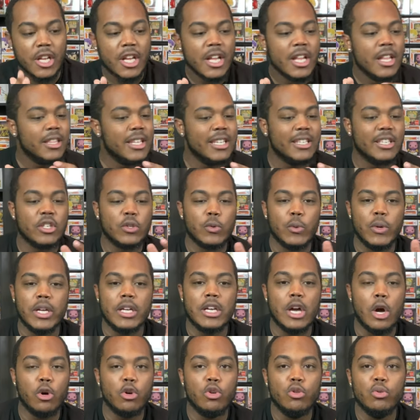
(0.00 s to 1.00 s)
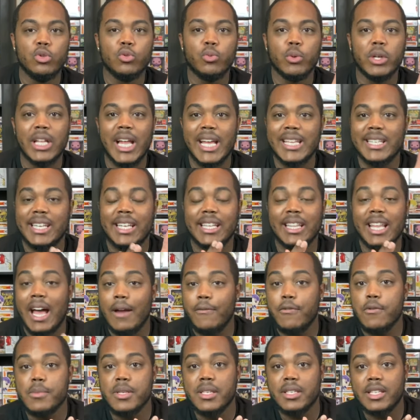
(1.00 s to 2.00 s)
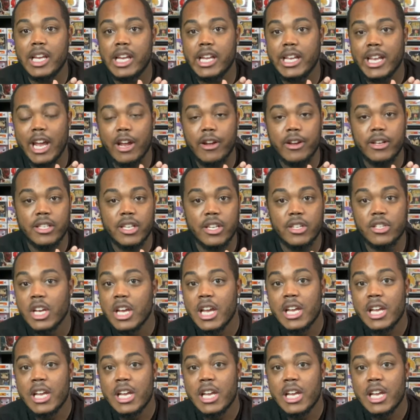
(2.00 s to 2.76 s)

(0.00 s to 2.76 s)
This is when Goku's realizing a lot from his Saiyan heritage.